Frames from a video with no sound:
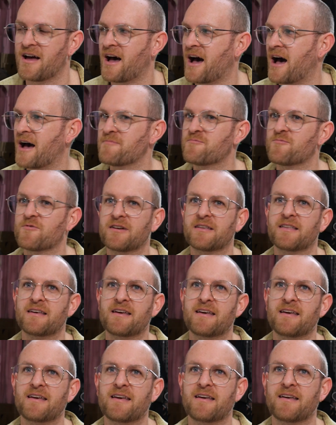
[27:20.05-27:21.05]
I'm
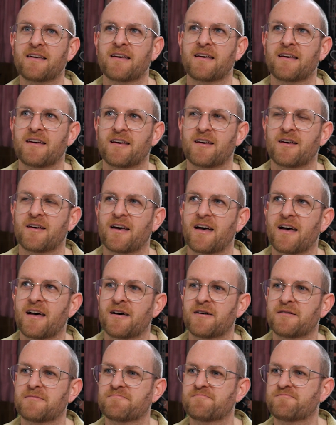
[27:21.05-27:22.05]
really
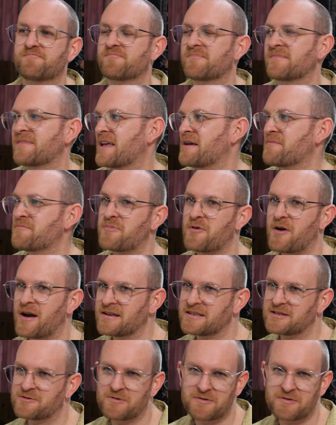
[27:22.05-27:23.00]
impressed